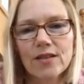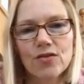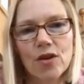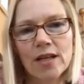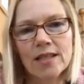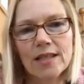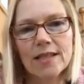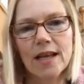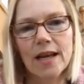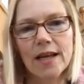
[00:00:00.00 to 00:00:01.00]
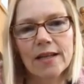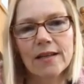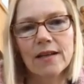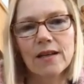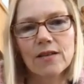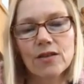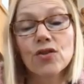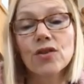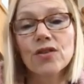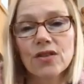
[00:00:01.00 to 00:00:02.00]
it's trying to say to
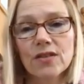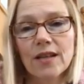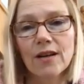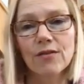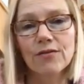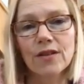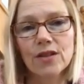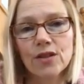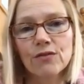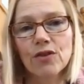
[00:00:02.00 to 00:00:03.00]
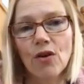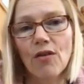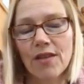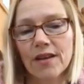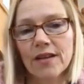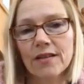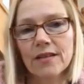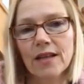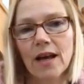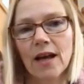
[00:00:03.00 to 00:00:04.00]
trust yourself that you've got
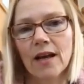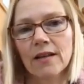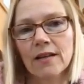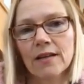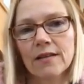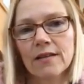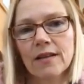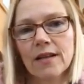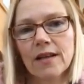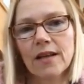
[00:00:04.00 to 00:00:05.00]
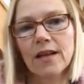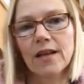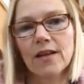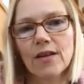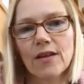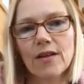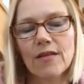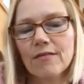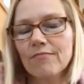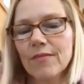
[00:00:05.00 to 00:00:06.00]
this, and
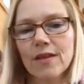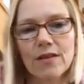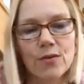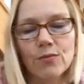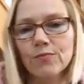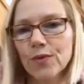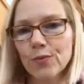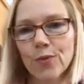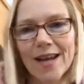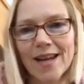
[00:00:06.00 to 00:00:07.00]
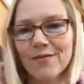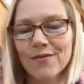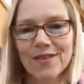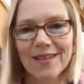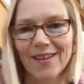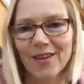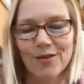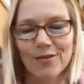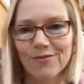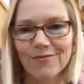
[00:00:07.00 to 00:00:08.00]
that the waves
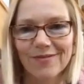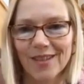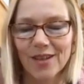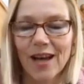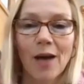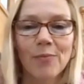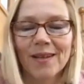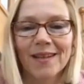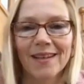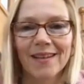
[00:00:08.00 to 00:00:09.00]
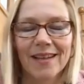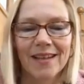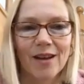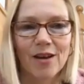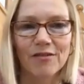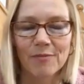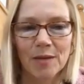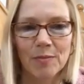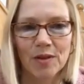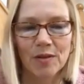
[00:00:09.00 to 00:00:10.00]
of that are happening in life,
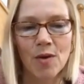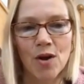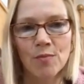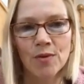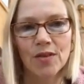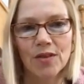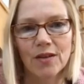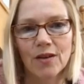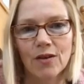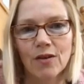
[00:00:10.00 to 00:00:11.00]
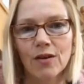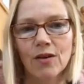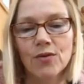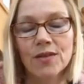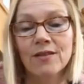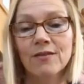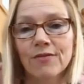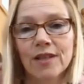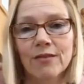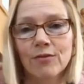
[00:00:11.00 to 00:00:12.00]
maybe at the moment, that are causing the
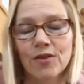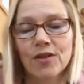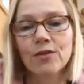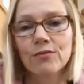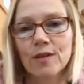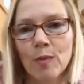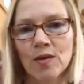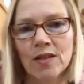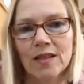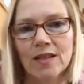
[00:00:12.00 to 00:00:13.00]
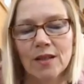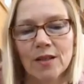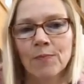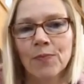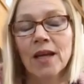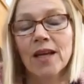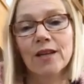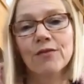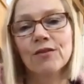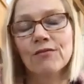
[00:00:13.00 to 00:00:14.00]
fear or that you're responding to,
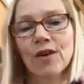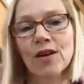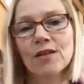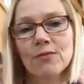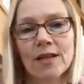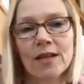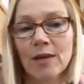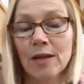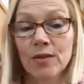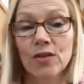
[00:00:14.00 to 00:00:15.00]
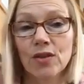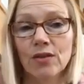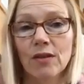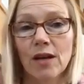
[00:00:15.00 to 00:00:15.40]
if you can find a way maybe to